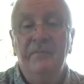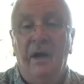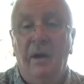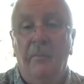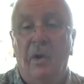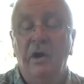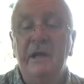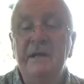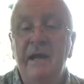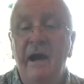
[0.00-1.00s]
Uh, mark
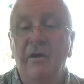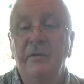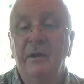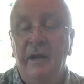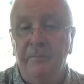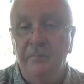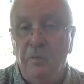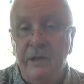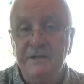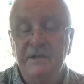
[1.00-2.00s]
it down, and
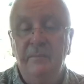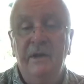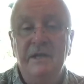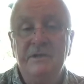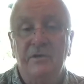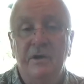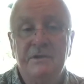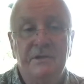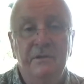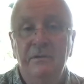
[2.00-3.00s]
when somebody
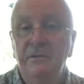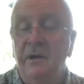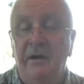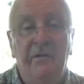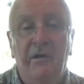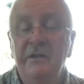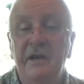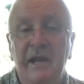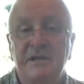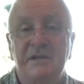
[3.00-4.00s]
starts to, uh, on the
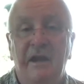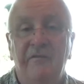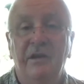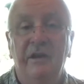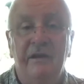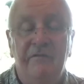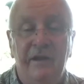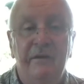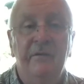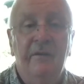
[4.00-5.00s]
next heavenly
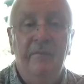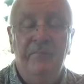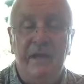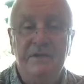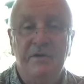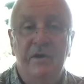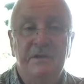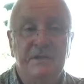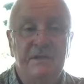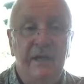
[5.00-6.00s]
event, they start
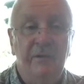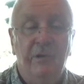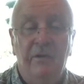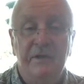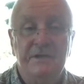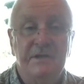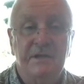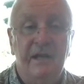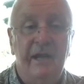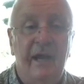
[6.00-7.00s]
to say, well, this is
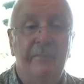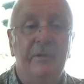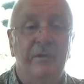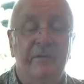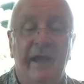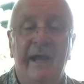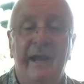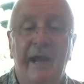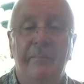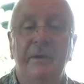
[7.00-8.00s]
going to happen or that
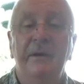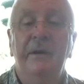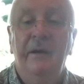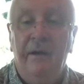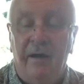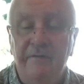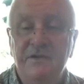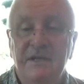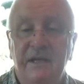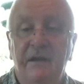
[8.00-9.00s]
happened. I've
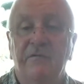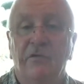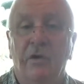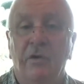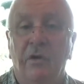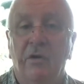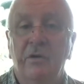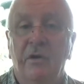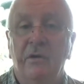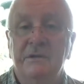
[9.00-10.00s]
seen it for a long,
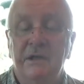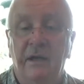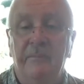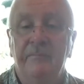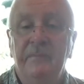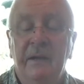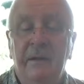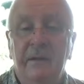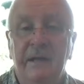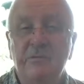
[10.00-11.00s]
long time.
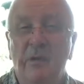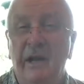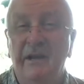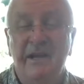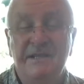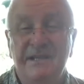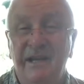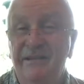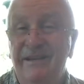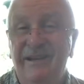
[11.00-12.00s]
That's why I kind of
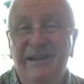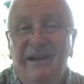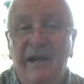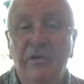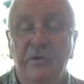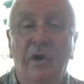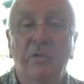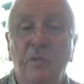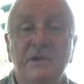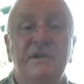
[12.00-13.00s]
said, nah, I don't know.
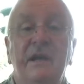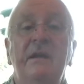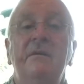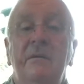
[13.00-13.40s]
We'll see.